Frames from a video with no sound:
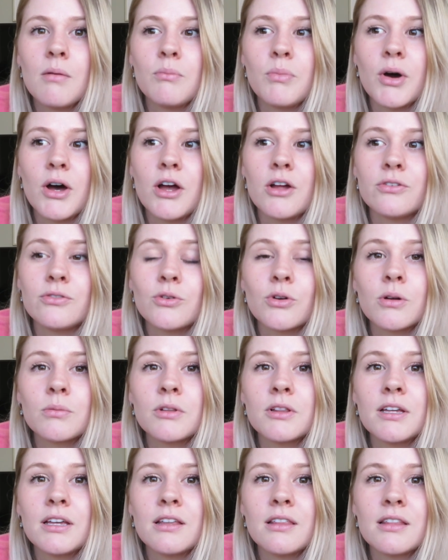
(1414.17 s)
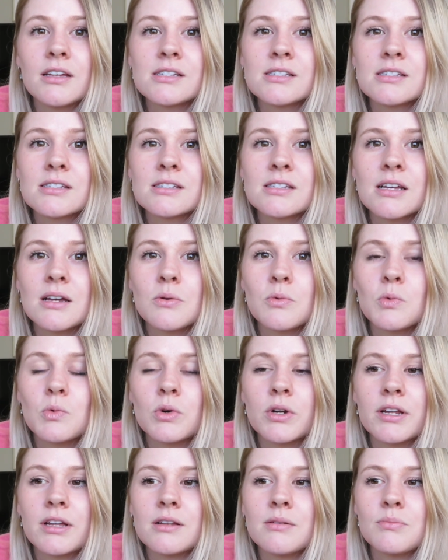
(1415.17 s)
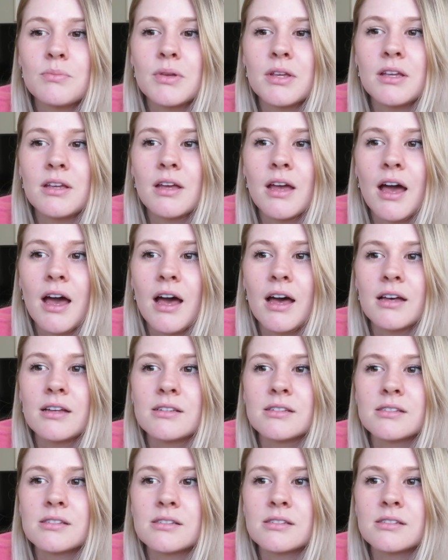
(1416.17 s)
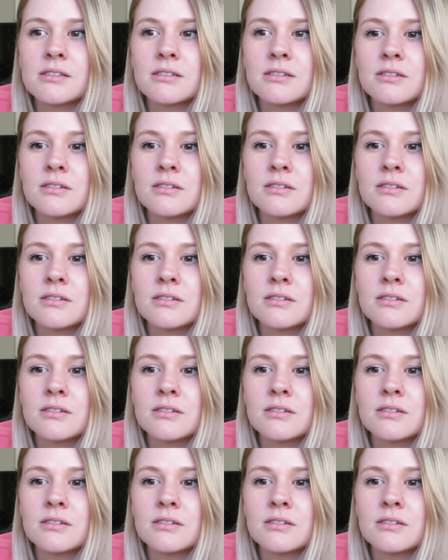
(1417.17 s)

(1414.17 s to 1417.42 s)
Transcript: but normally this wouldn't be as